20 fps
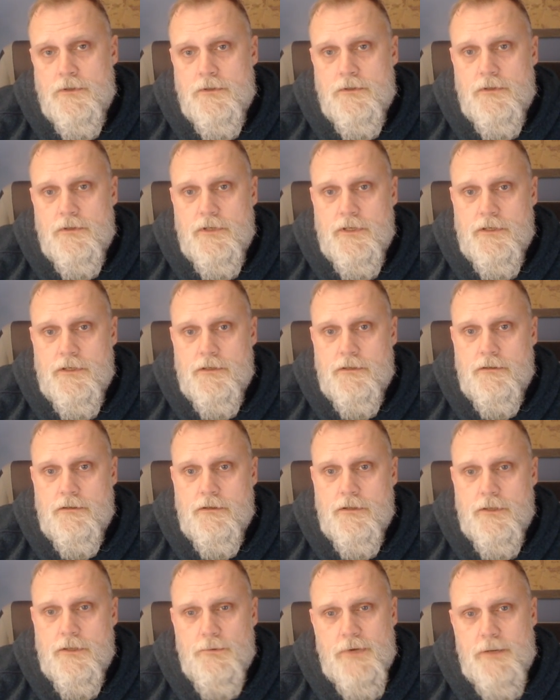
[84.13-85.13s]
and
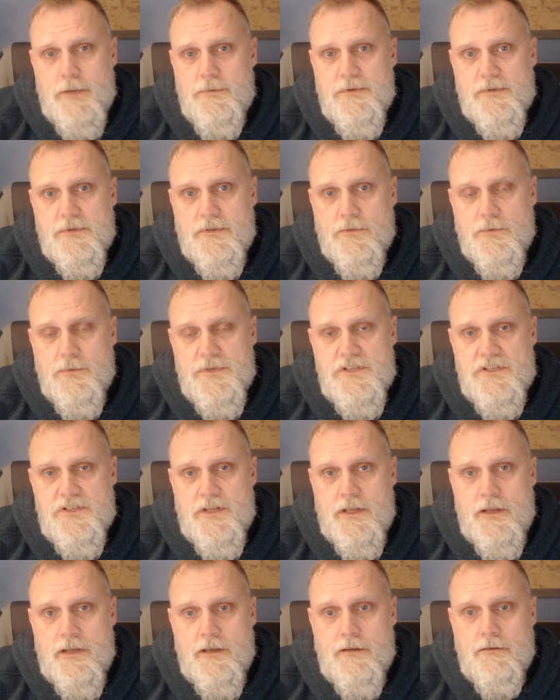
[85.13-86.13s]
uh, they were able to
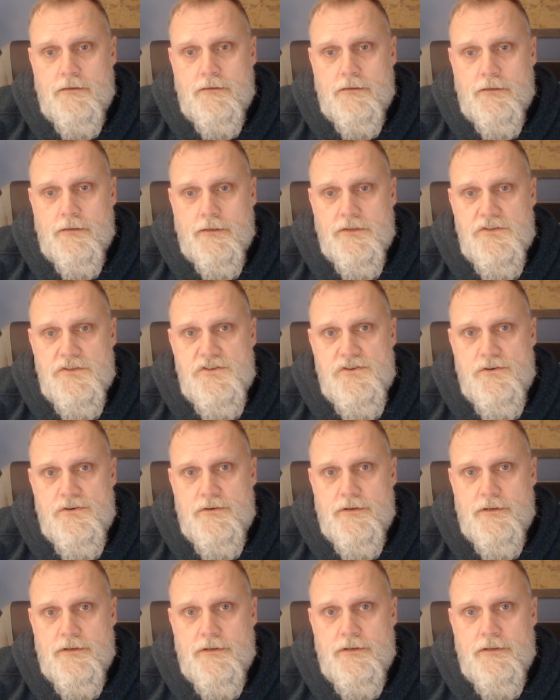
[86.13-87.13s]
withstand a uh,
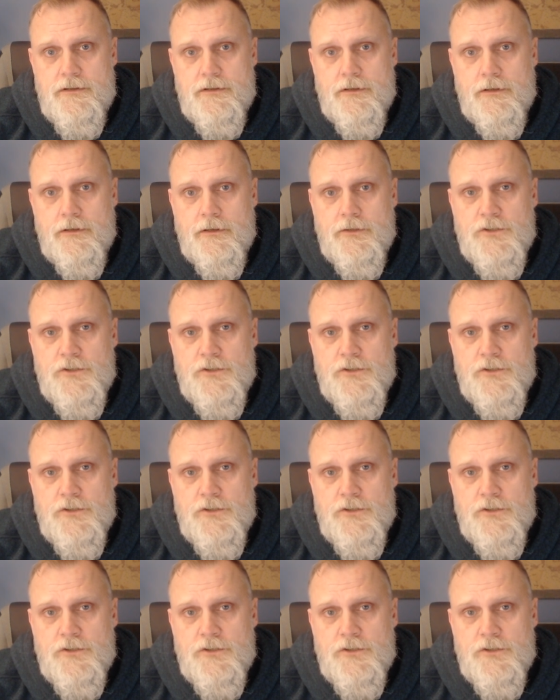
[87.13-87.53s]
concerted uh,